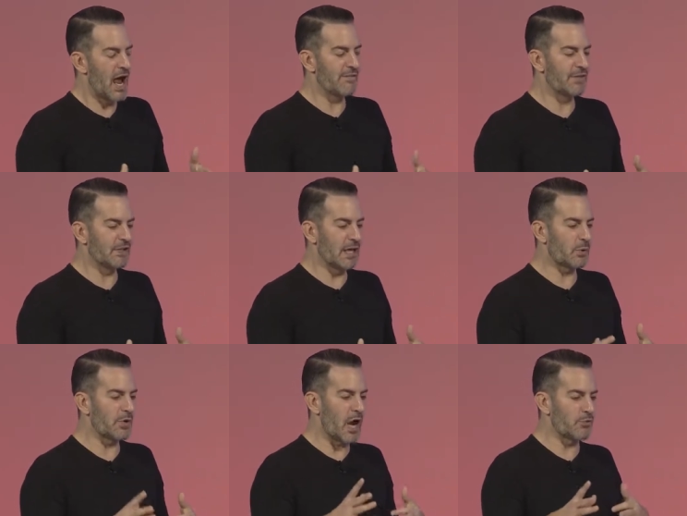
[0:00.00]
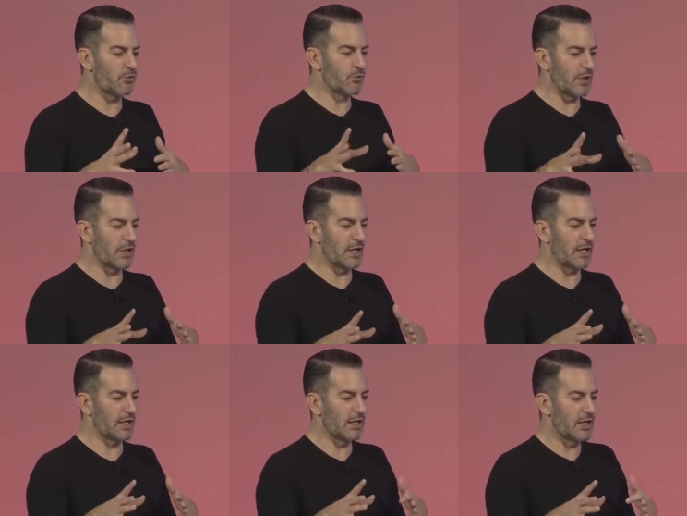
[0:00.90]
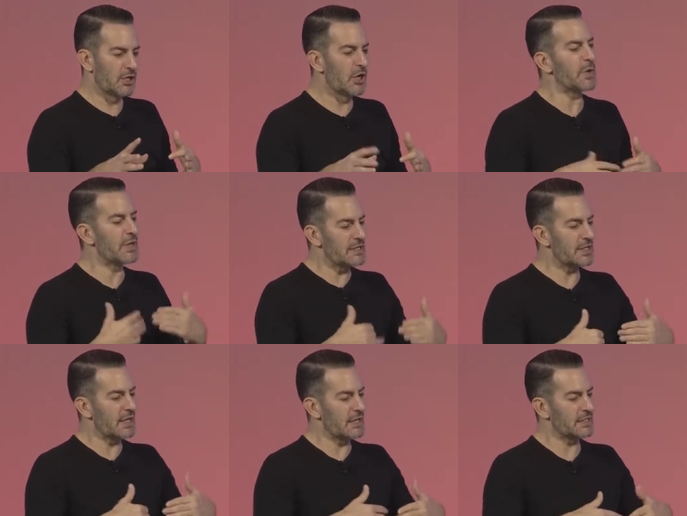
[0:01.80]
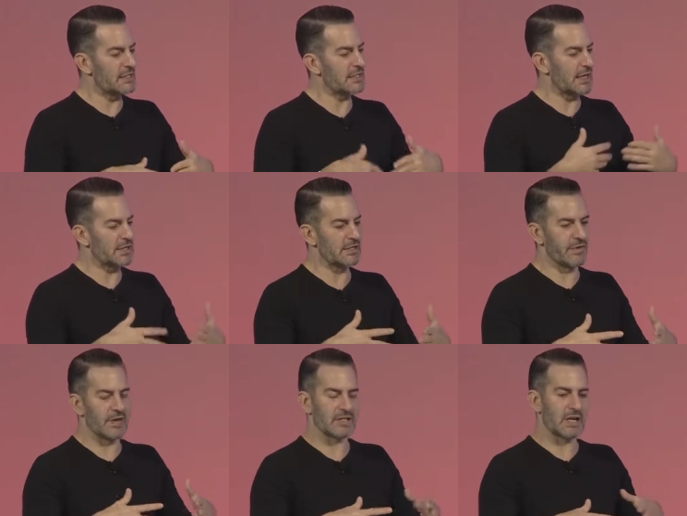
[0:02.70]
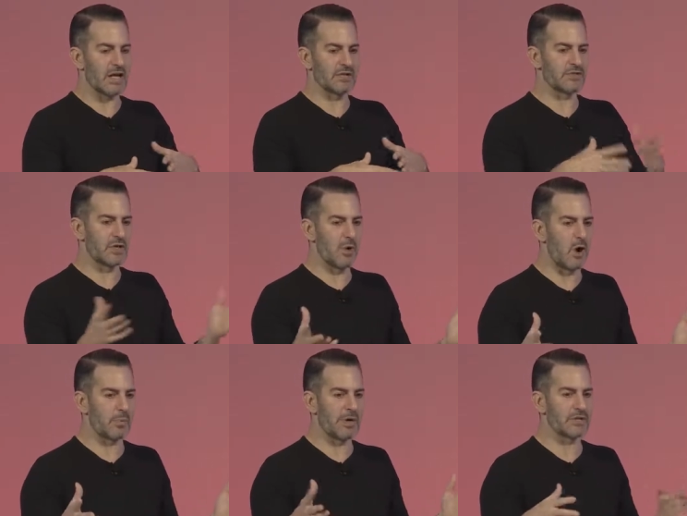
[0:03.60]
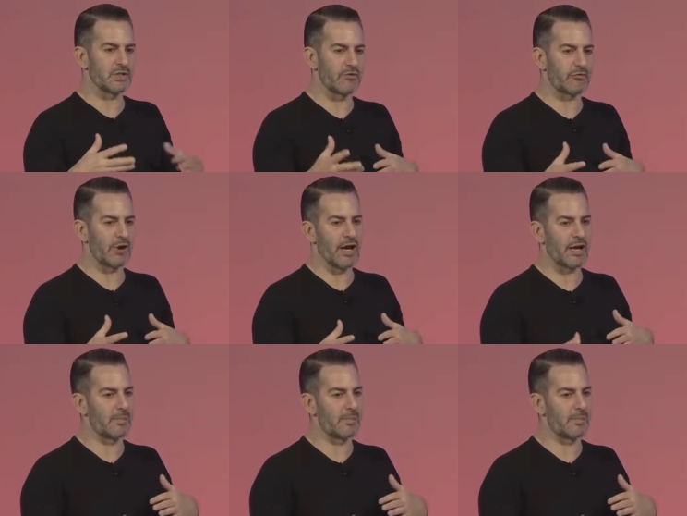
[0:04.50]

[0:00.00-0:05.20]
I feel like we're not really, you know, it is instinctive and it's kind of so open and so free.